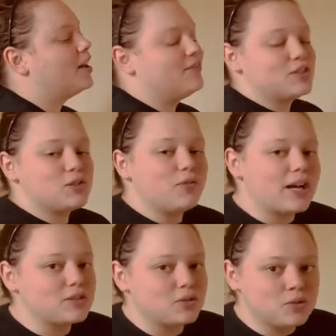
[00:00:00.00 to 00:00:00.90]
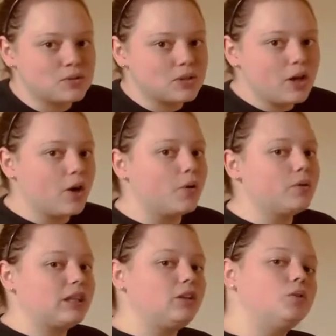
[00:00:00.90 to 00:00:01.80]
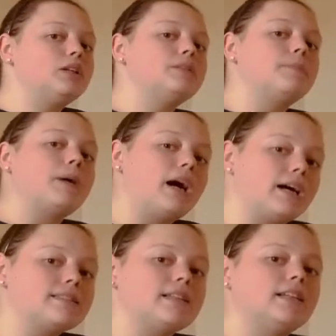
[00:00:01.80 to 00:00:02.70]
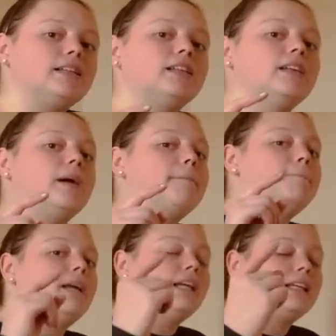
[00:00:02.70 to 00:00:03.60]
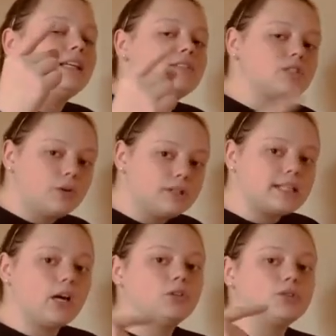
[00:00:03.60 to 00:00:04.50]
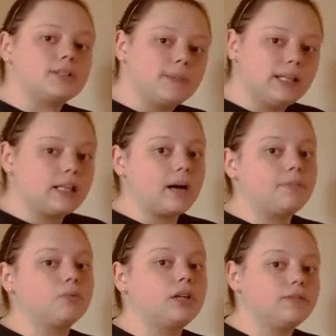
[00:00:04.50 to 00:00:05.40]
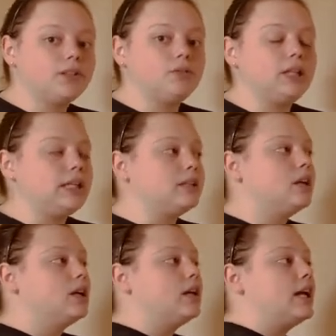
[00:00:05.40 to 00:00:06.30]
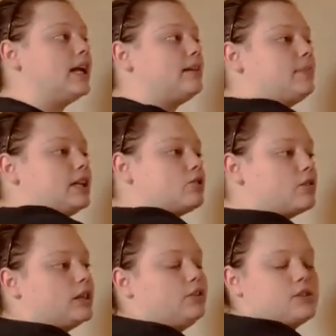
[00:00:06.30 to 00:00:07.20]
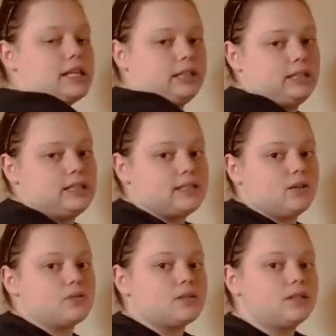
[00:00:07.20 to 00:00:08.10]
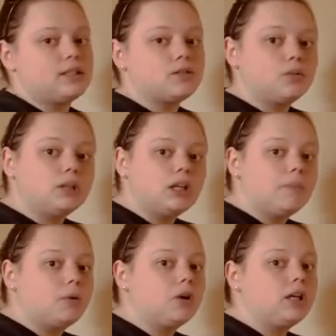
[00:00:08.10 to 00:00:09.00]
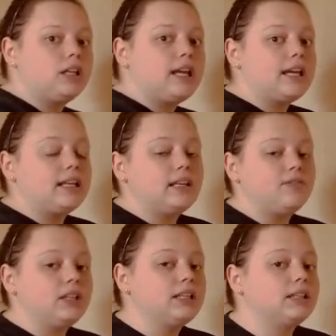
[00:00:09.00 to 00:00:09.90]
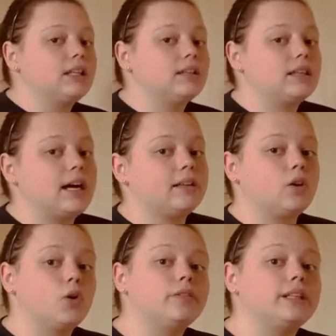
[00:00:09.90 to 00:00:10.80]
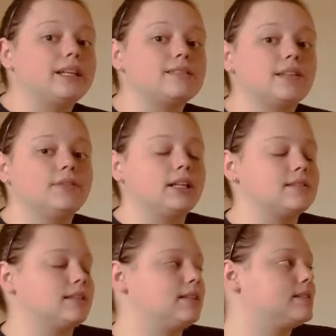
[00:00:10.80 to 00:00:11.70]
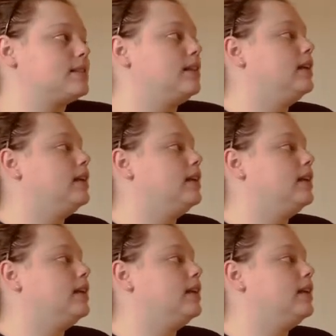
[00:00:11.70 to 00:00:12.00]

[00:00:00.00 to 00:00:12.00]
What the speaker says: it's too fast or too slow, then you can pause it, slow it down or speed it up, whatever you need, and make sure that you're taking these notes. These are really important, and if anything that COVID has given us, it's the